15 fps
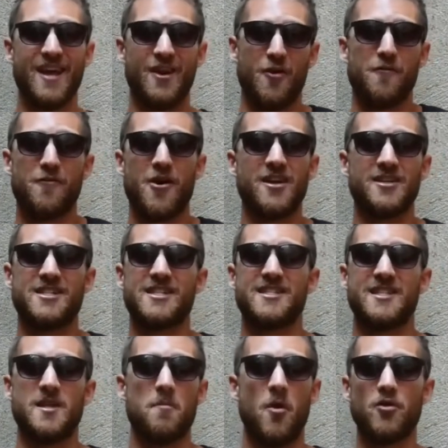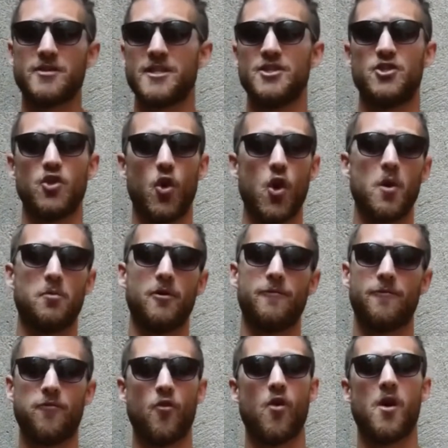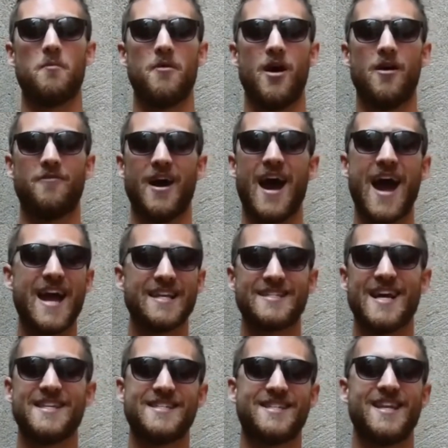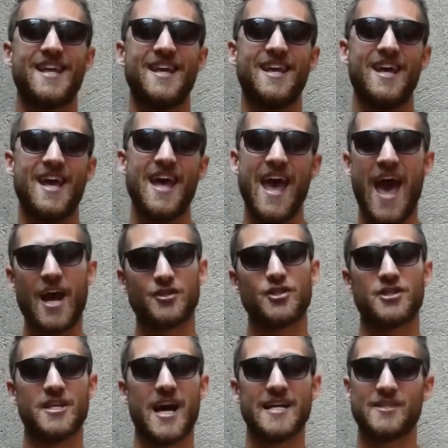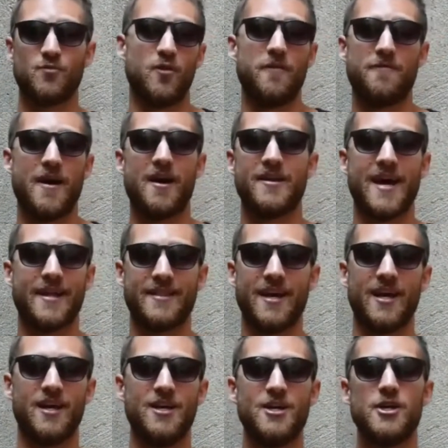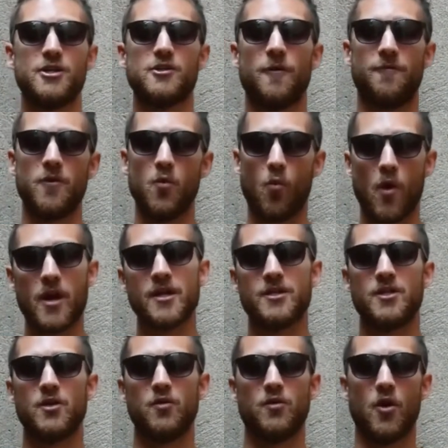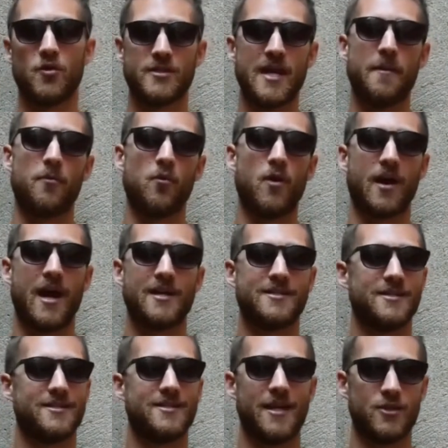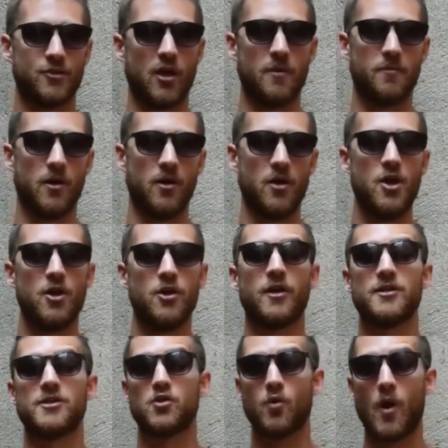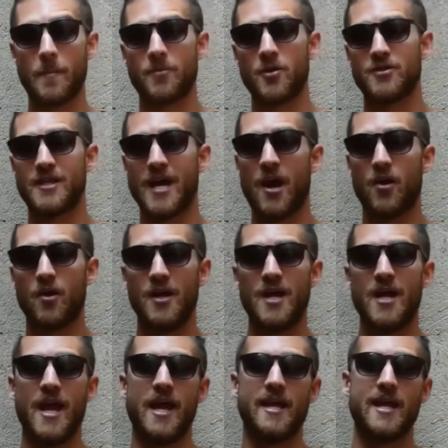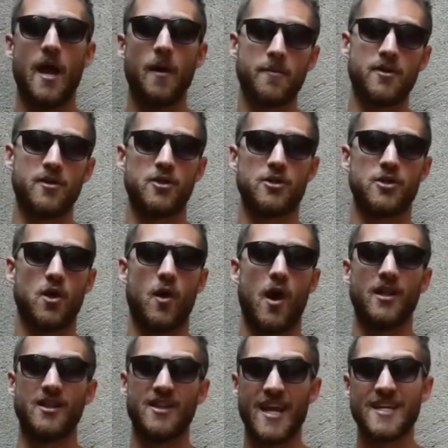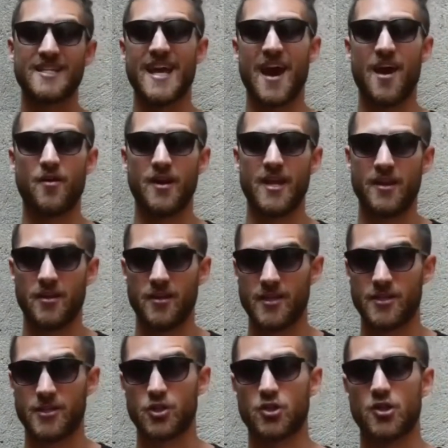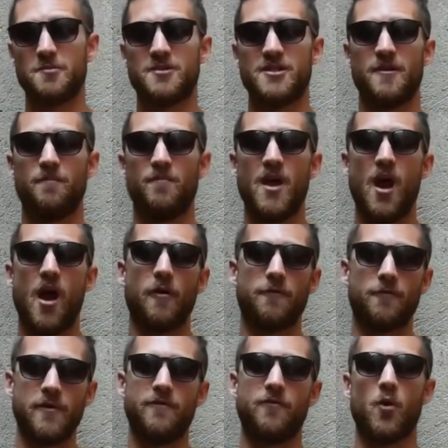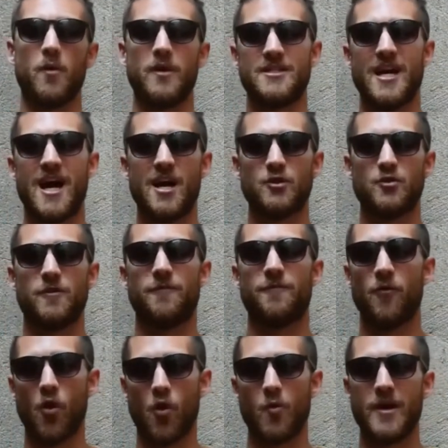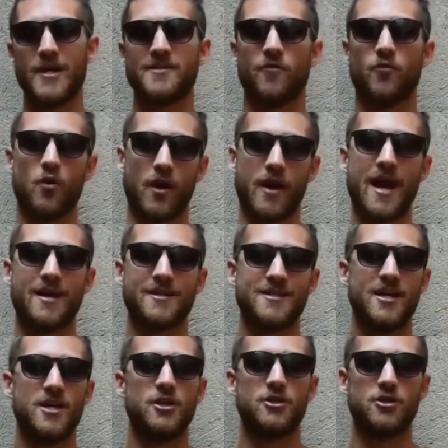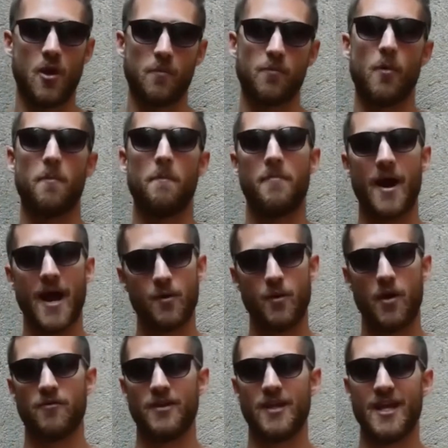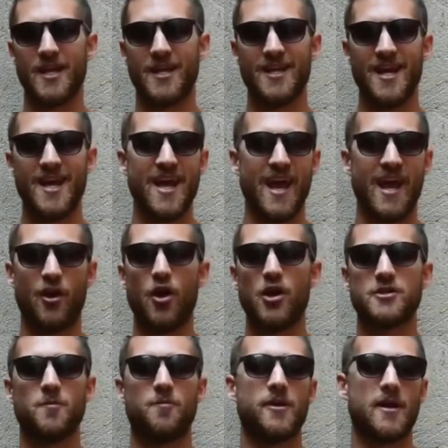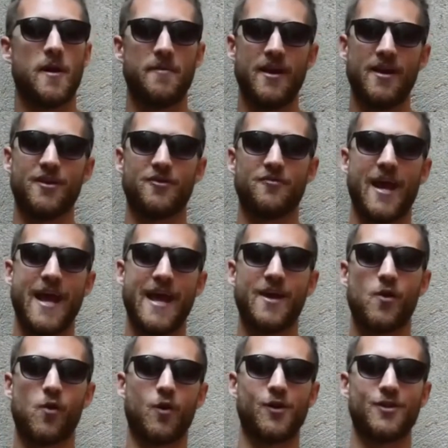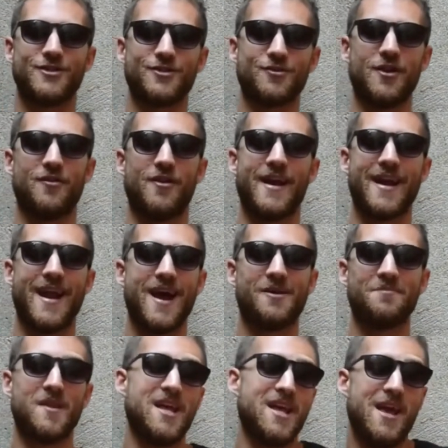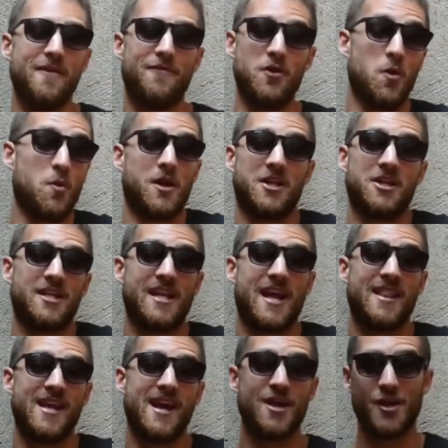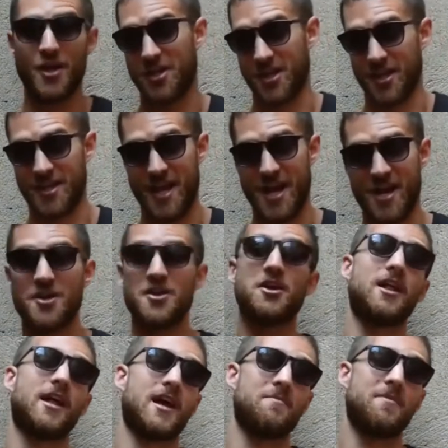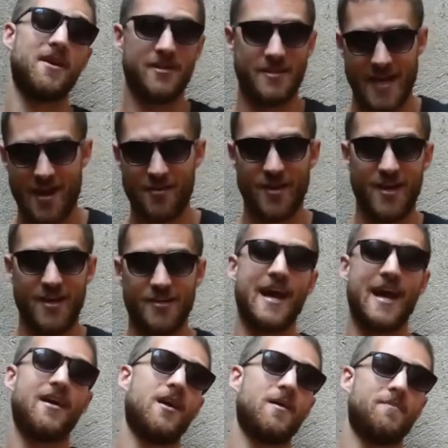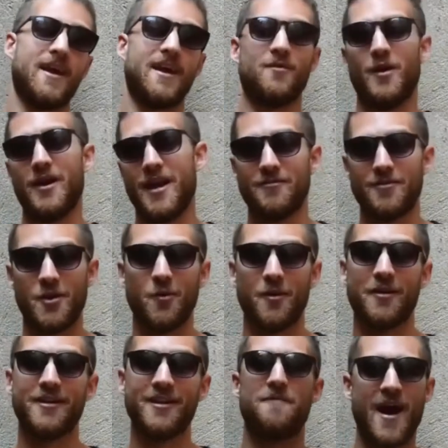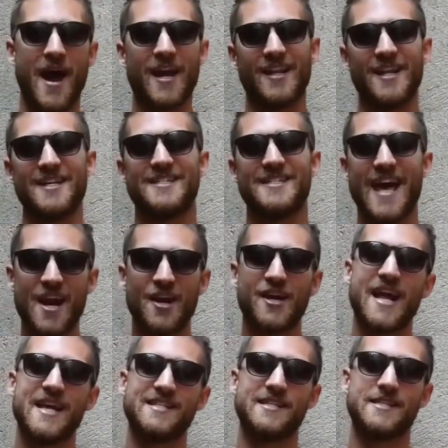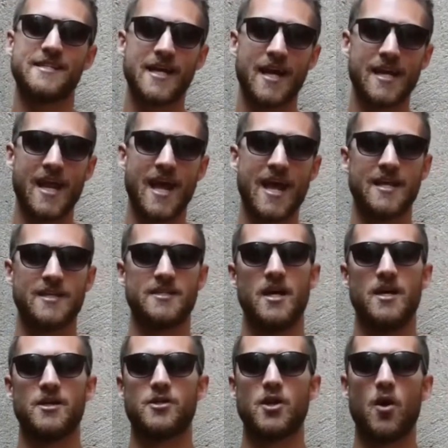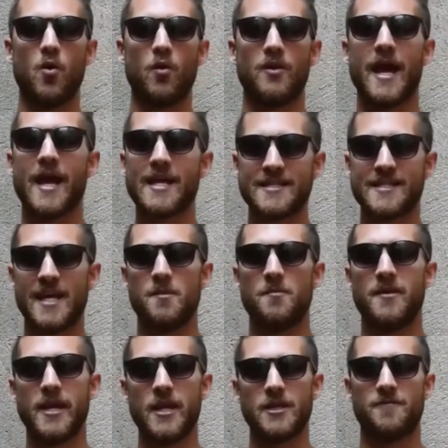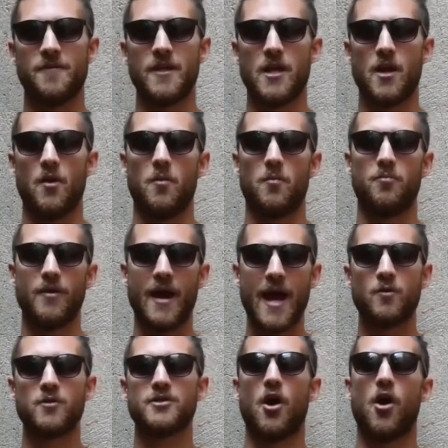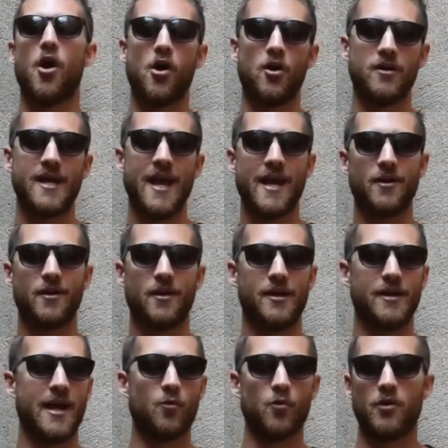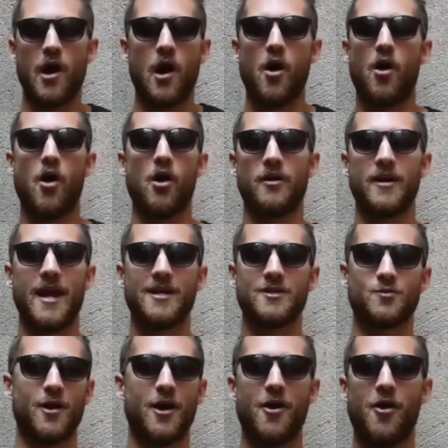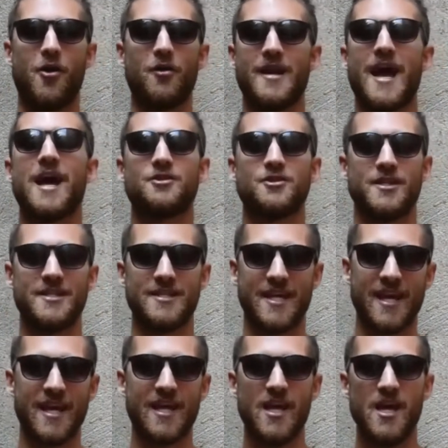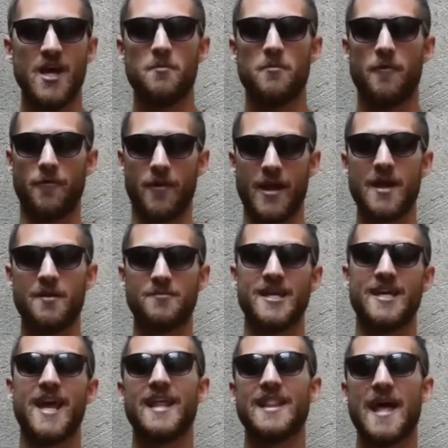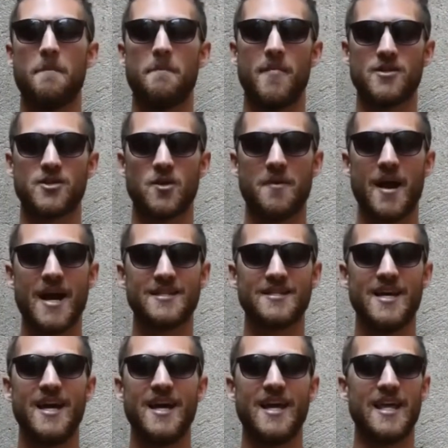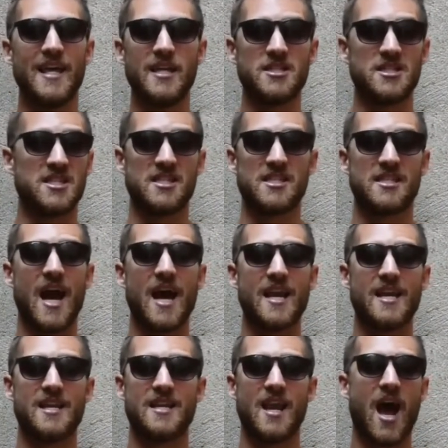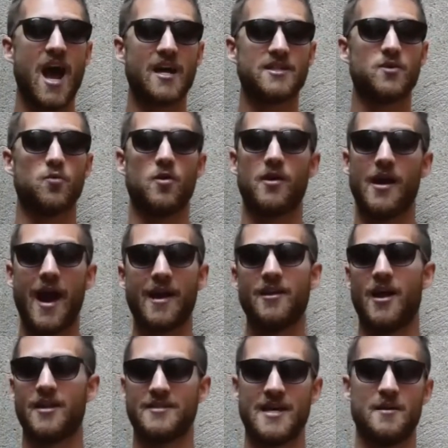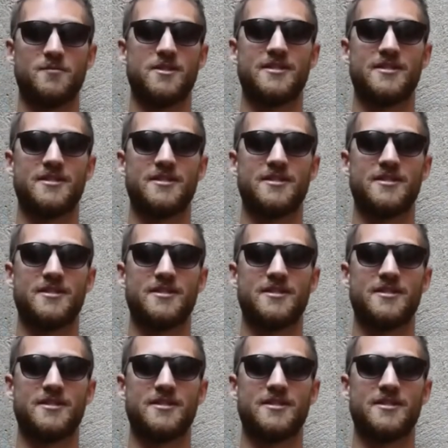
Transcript: and overall it's just the most enjoyable form of high intensity exercise that we found out there. So if you want to do those type of workouts instead of treadmill, you can swap those out, and to help you do so, I'll link down in the description our free 4-week challenge with 4 weeks of workouts, jump rope and body weight related, and I'll also put it up here in the right hand corner of the screen right now. If you don't want to click down there, you can click there, you can click up here, down, up there, whatever you want. Finally, Saturdays and Sundays. So like I said in the beginning of this video, Brad was a hard gainer, and we're not all hard gainers, we're not all naturally skinny, but for him to gain that muscle mass, he just decided not to work out a lot of times on